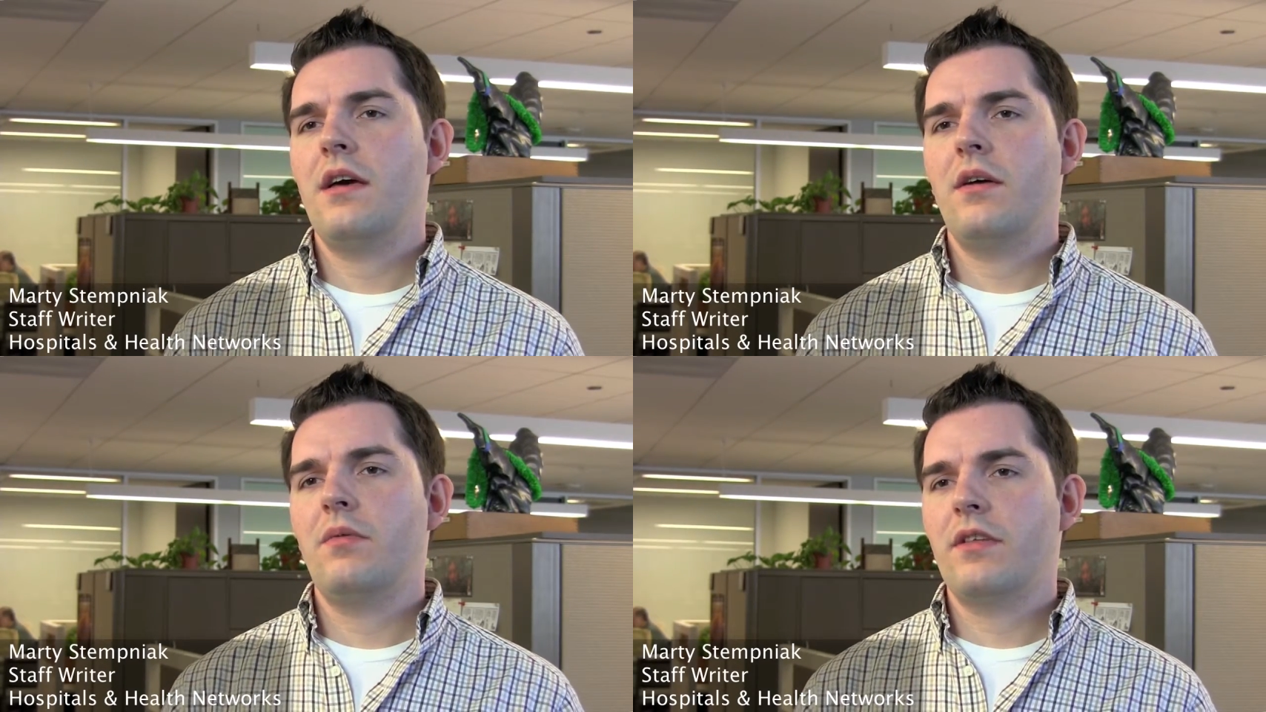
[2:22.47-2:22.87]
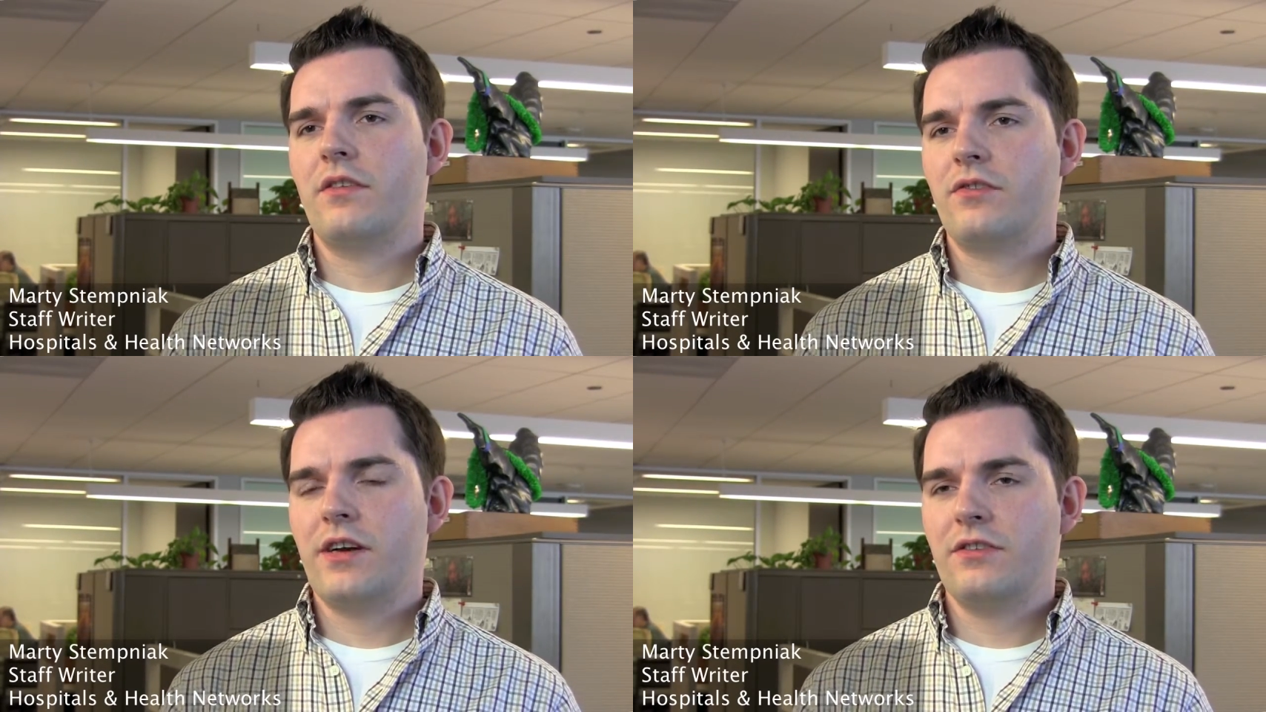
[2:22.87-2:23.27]
Uh, one of
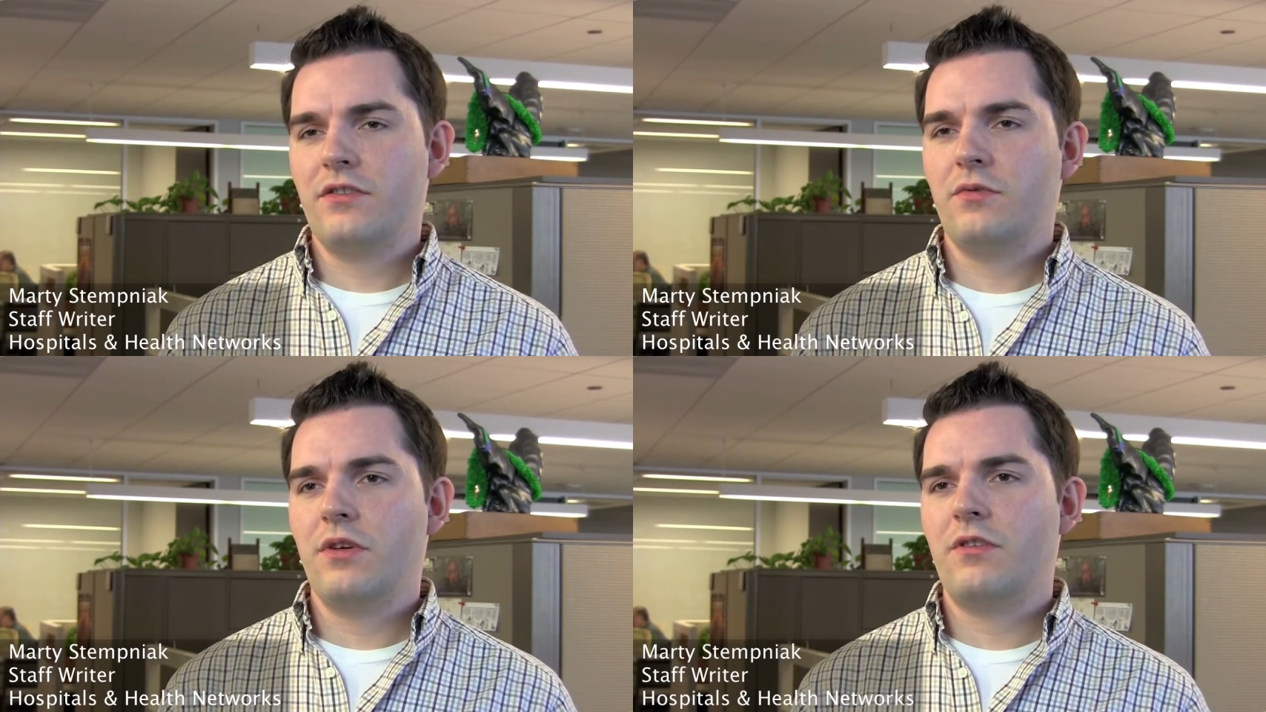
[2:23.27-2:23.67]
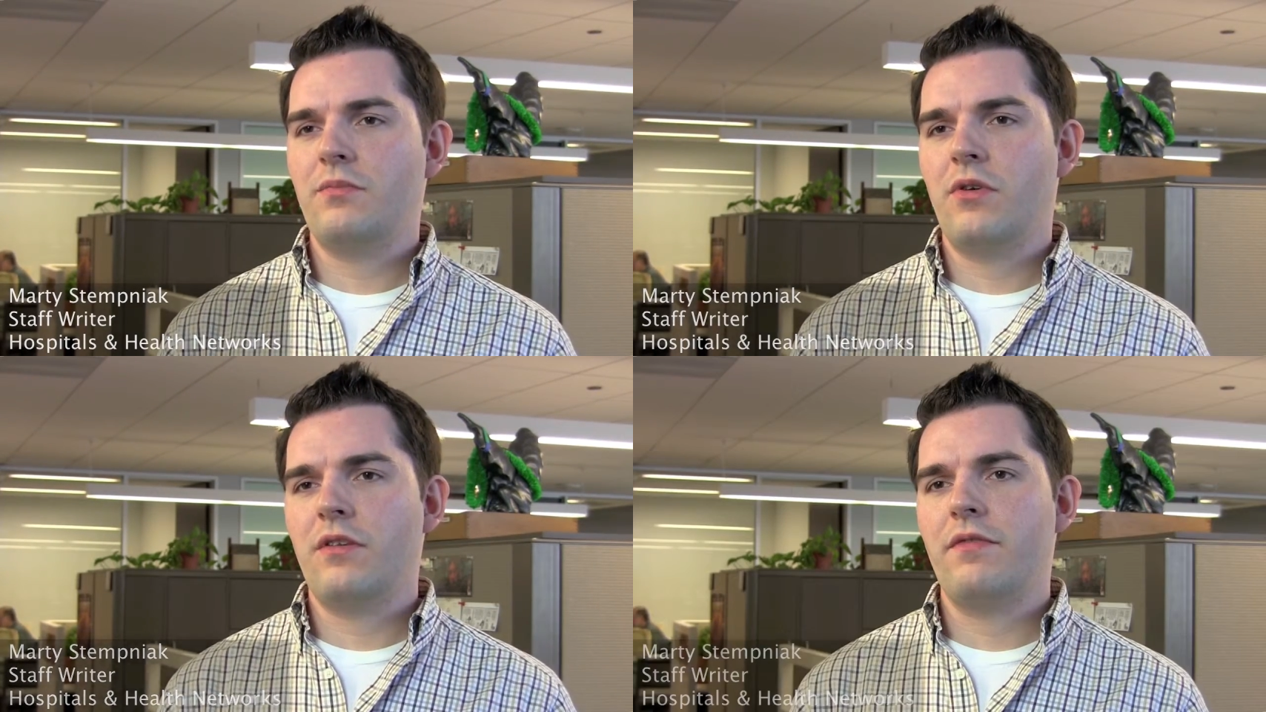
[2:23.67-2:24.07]
the strategies we
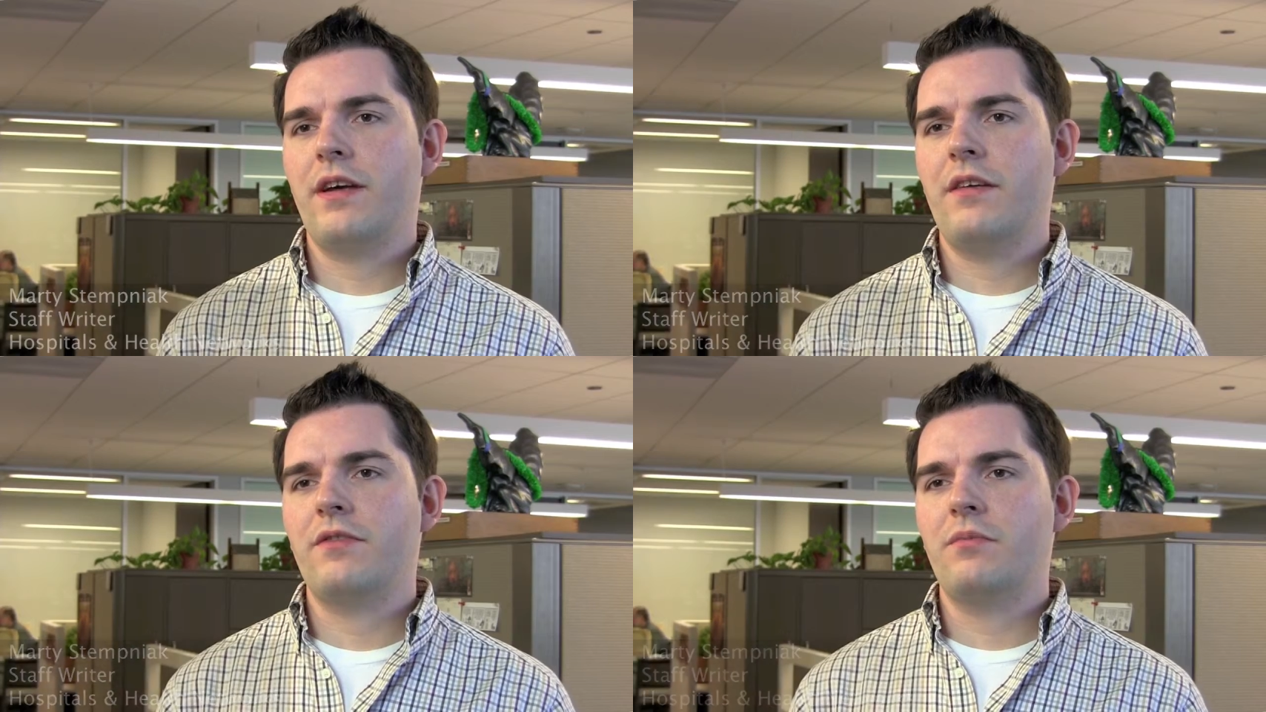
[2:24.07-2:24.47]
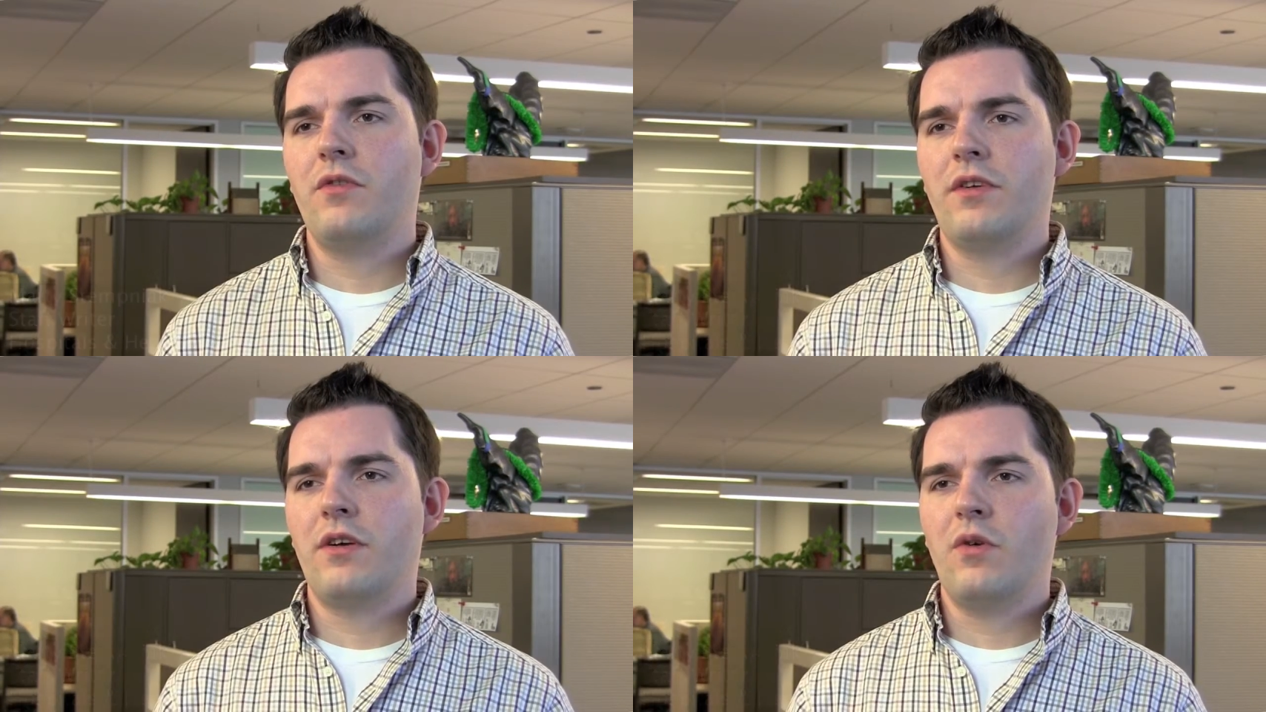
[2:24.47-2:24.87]
explore involves
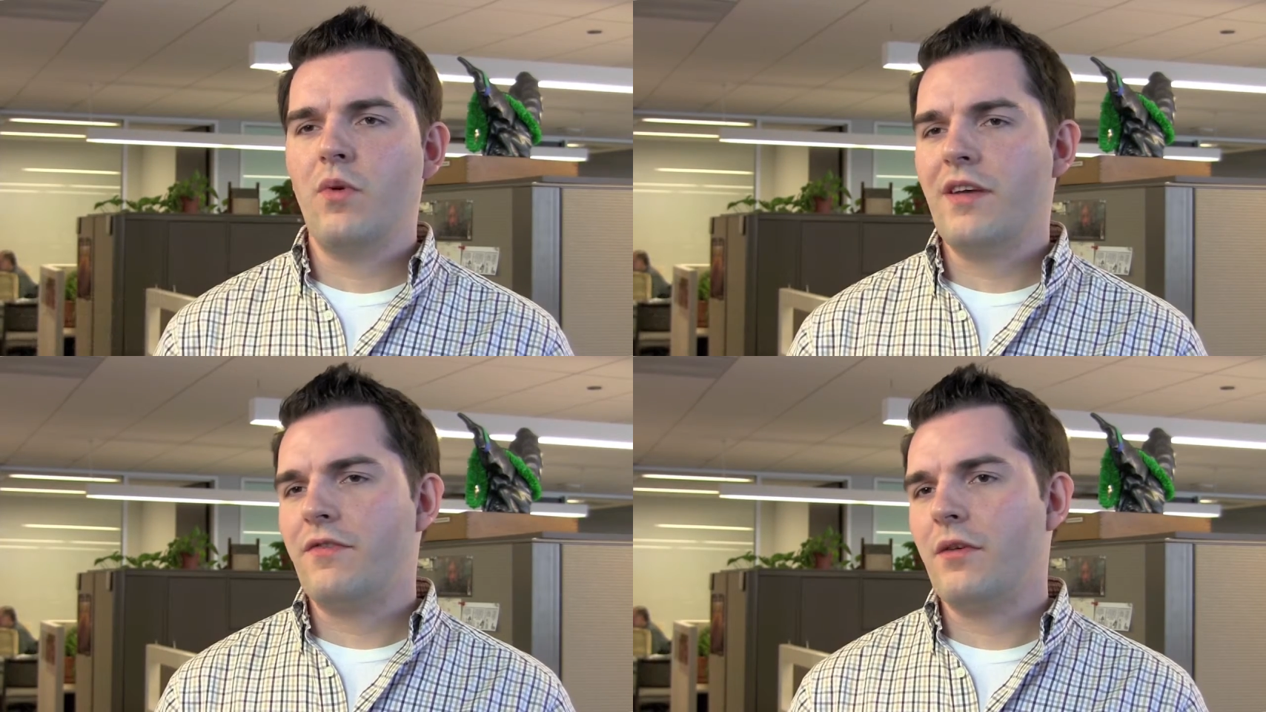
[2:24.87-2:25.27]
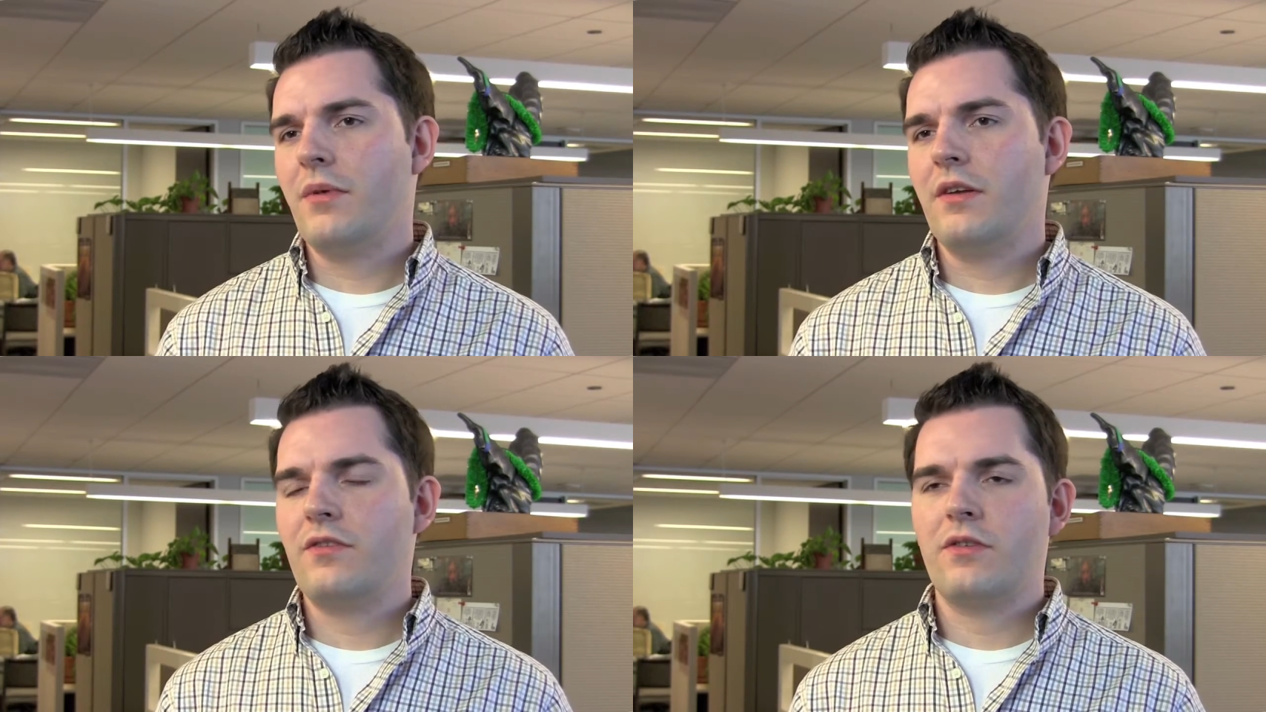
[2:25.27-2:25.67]
moving away
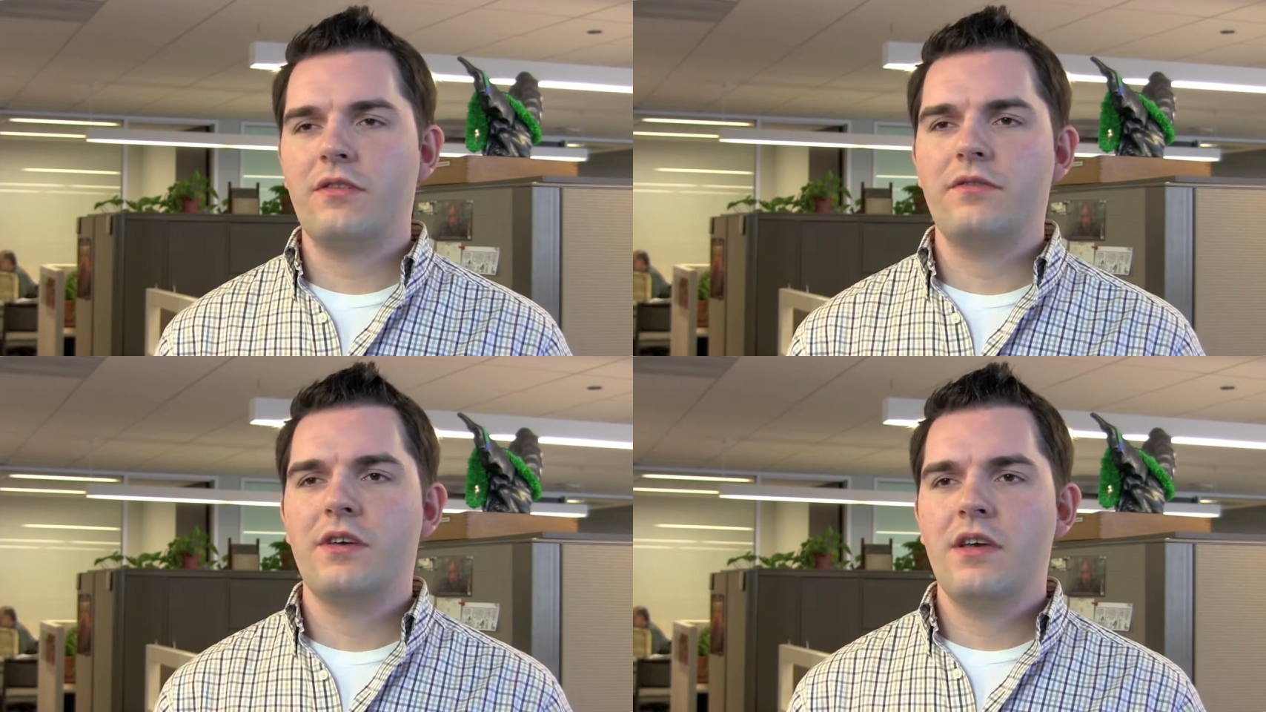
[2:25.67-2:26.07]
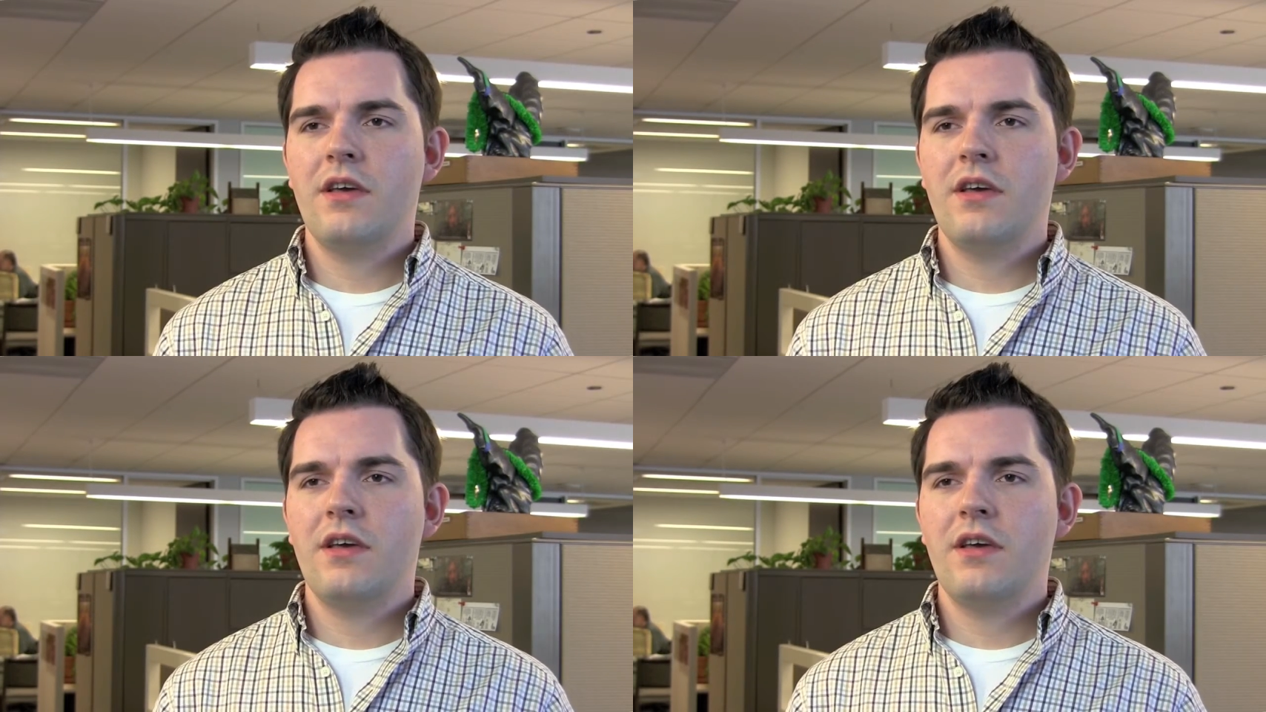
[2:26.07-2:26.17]
from a sort of